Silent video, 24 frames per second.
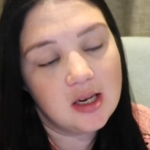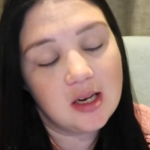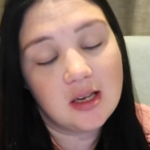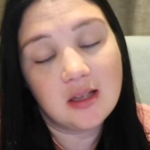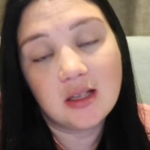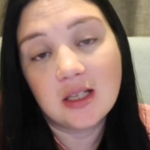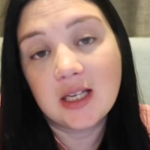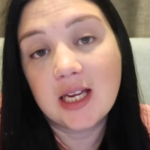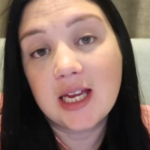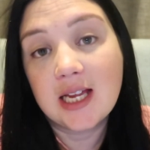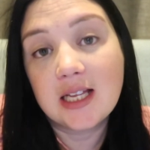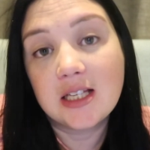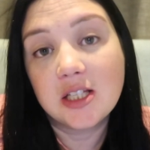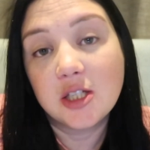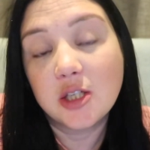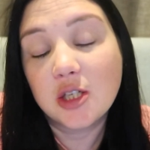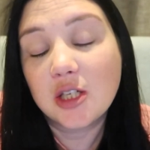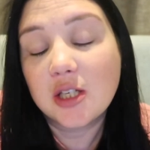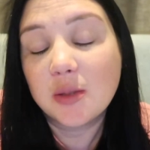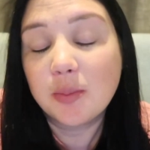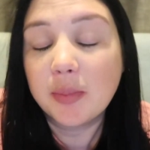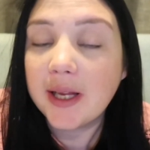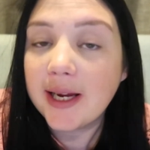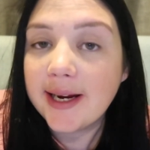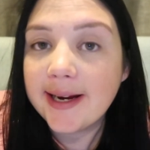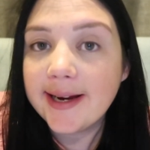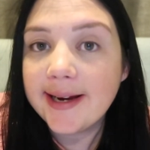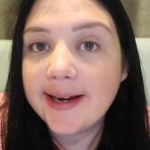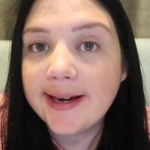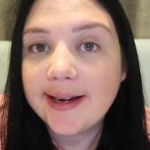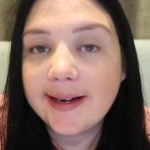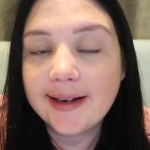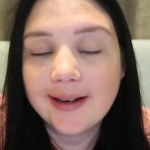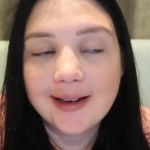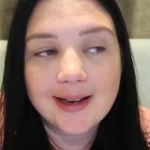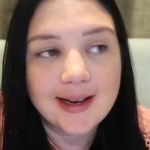and the kids are just
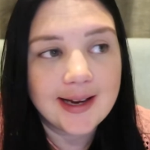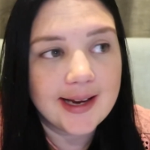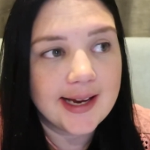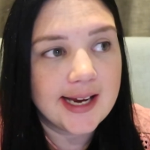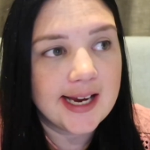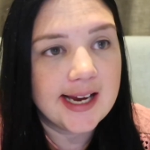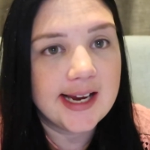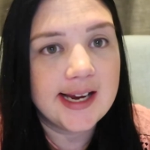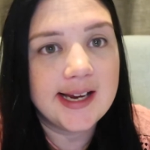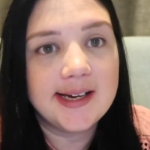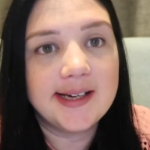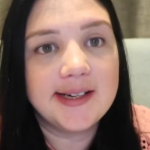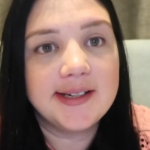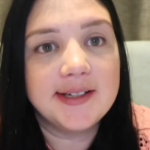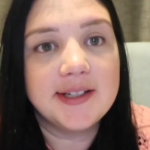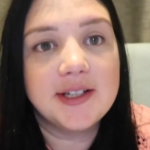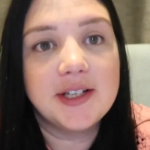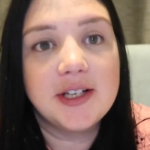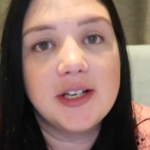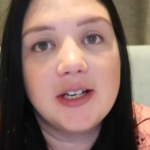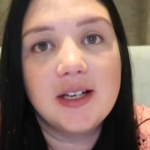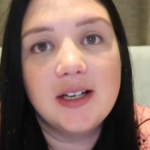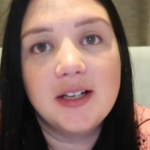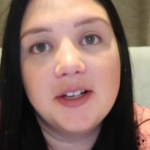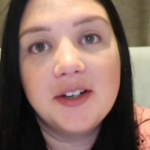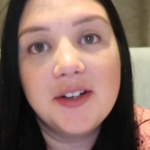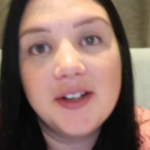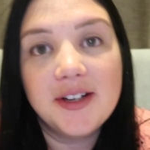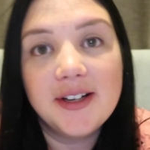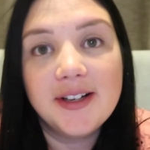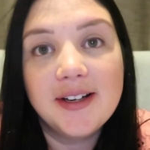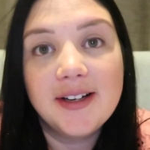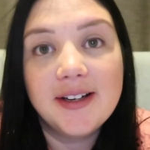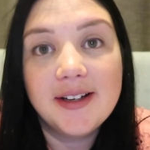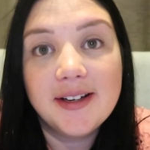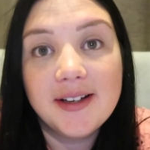playing and
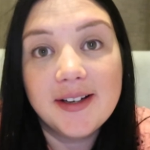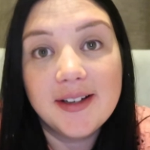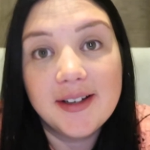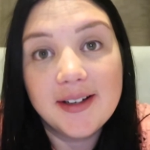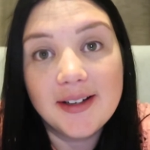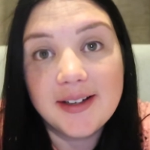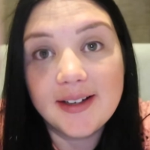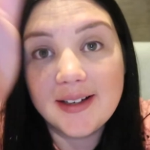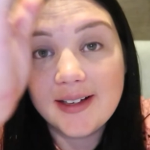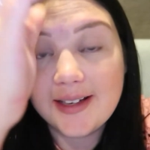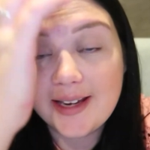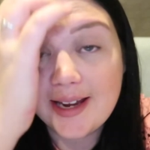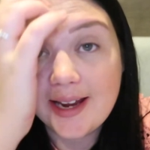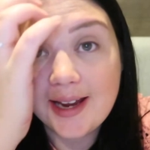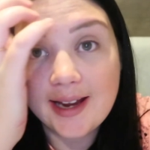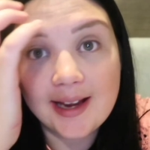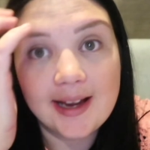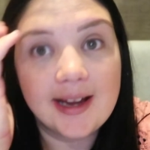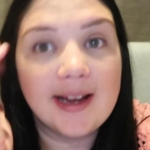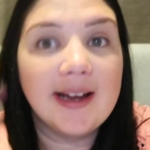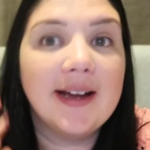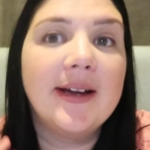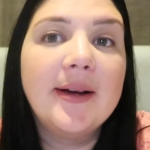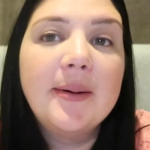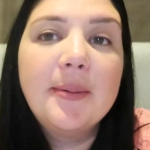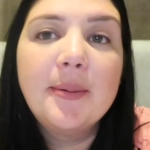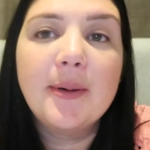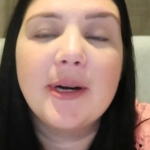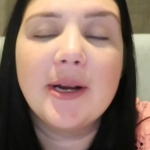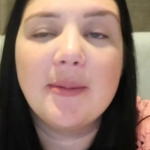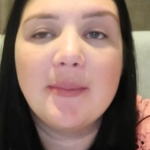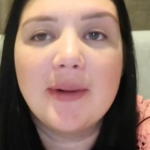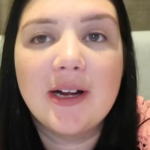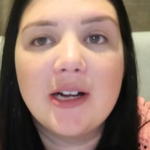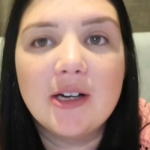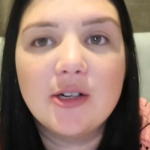yeah
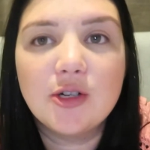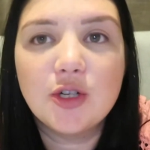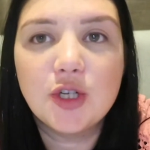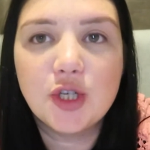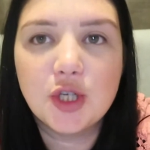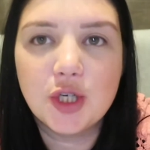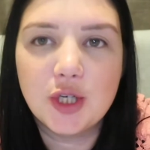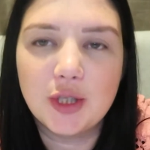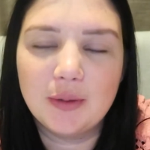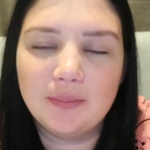pretty much